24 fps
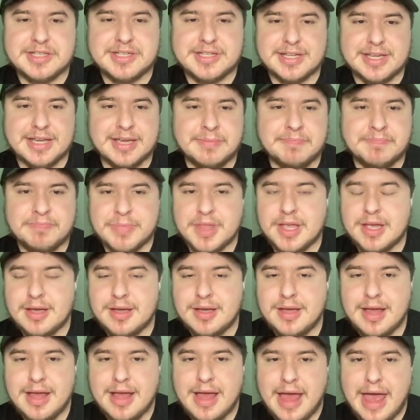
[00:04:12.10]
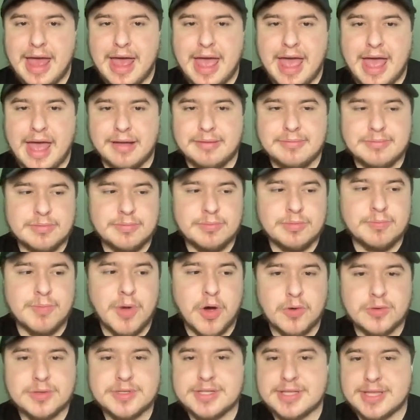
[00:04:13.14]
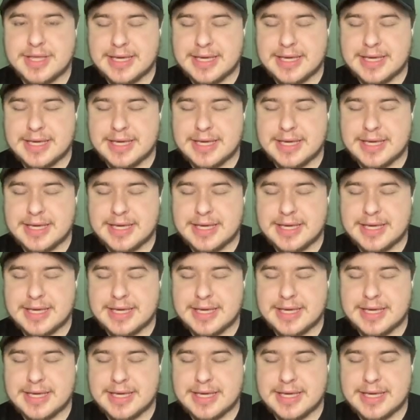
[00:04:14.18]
steam, most